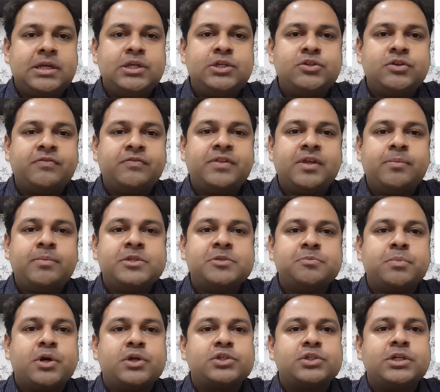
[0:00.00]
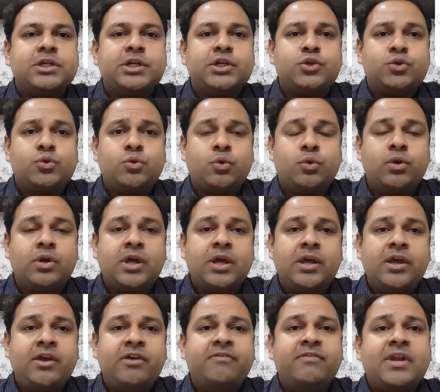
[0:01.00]
Each of them is partially true,
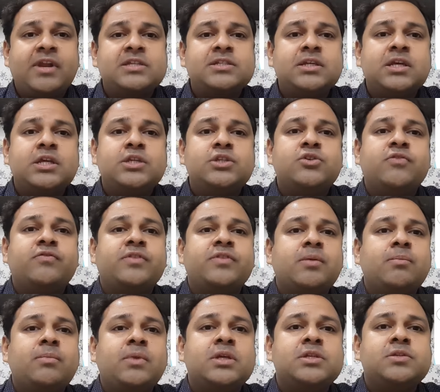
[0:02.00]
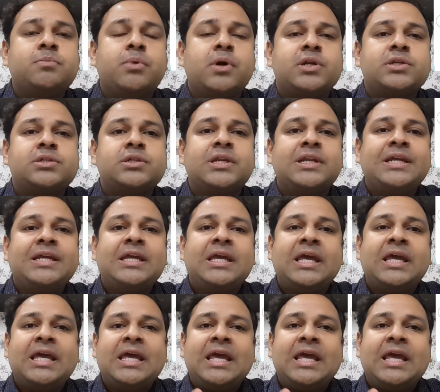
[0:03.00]
whereas each of them is partially